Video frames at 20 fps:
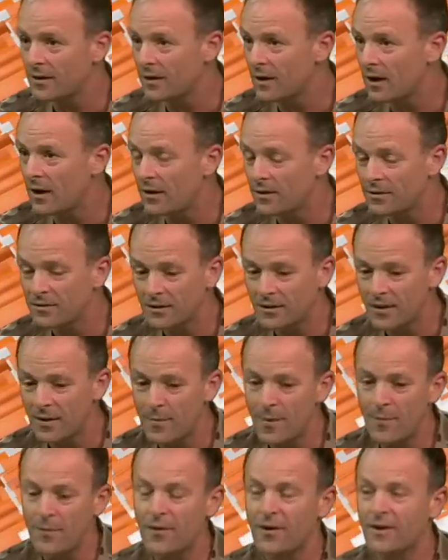a colour to
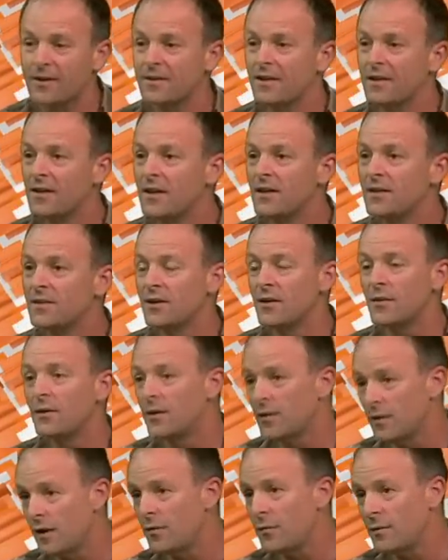commemorate. So,
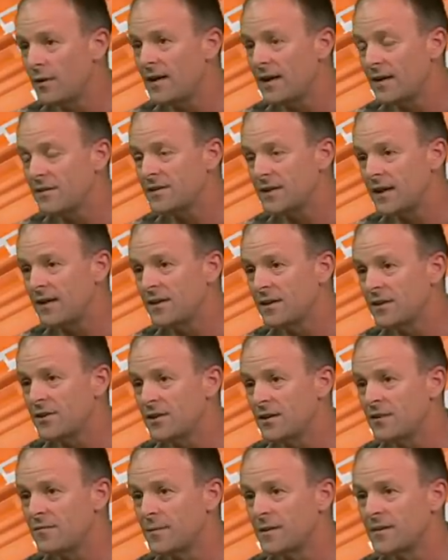a, a really outstanding
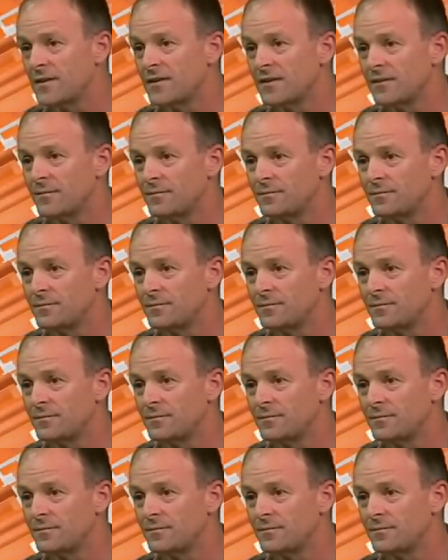achievement.